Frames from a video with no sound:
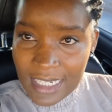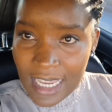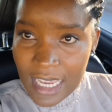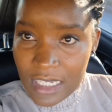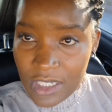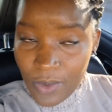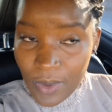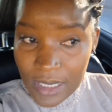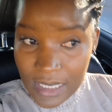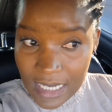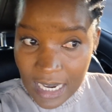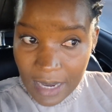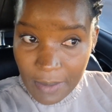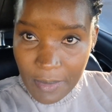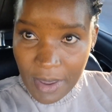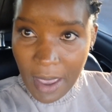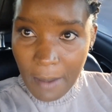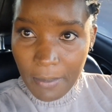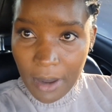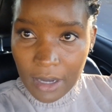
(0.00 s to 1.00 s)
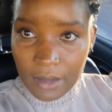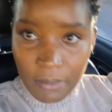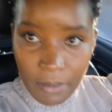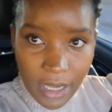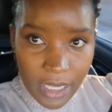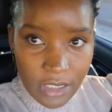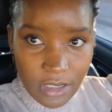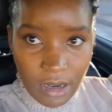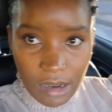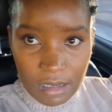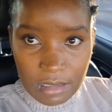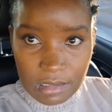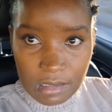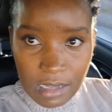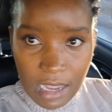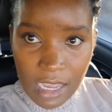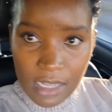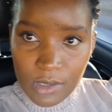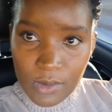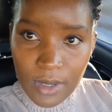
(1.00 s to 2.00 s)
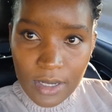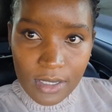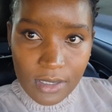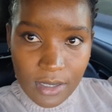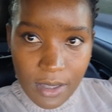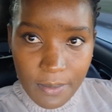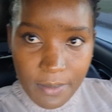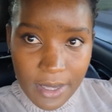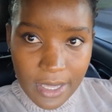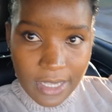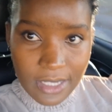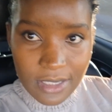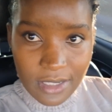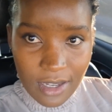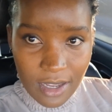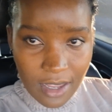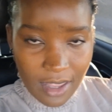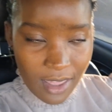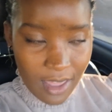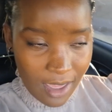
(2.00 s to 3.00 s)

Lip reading: Hey, she was telling me about majors. Guys, what is a major?